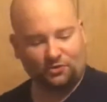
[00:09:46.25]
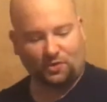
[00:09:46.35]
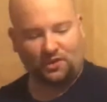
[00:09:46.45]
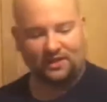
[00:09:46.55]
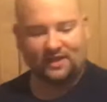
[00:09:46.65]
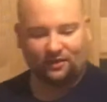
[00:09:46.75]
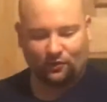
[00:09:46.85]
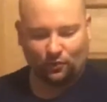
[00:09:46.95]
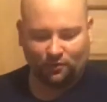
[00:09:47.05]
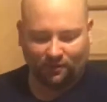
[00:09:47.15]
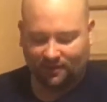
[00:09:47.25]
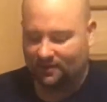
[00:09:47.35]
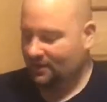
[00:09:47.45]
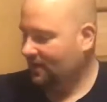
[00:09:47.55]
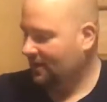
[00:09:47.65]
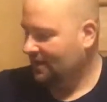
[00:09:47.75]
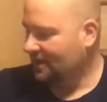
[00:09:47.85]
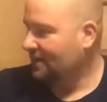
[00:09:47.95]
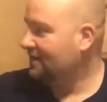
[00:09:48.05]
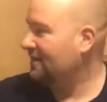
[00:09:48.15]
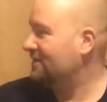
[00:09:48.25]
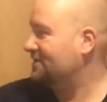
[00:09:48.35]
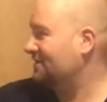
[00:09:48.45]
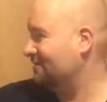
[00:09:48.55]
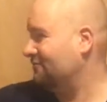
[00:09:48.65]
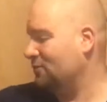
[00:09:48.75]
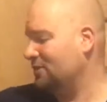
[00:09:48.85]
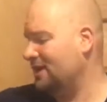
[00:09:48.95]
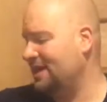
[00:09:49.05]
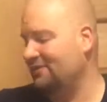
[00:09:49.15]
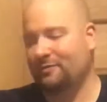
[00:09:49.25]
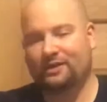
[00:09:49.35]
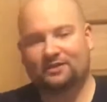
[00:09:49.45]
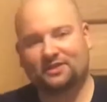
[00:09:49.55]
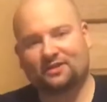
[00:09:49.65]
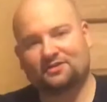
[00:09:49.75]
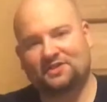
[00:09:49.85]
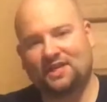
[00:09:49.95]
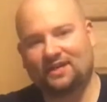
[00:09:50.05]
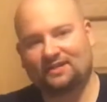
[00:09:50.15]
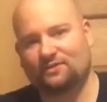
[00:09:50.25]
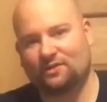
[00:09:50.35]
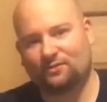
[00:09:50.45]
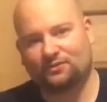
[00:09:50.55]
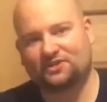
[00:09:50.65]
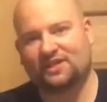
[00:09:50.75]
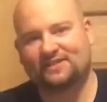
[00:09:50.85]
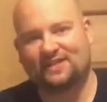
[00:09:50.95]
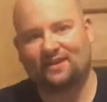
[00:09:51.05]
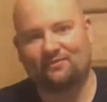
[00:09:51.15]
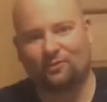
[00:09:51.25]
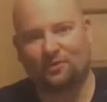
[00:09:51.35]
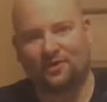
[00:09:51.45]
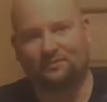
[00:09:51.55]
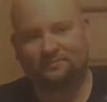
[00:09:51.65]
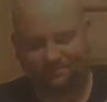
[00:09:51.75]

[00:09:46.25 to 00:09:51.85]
We're going to let that cool and give this another 4.5 minutes on our steaks, and then we'll slice that up for you.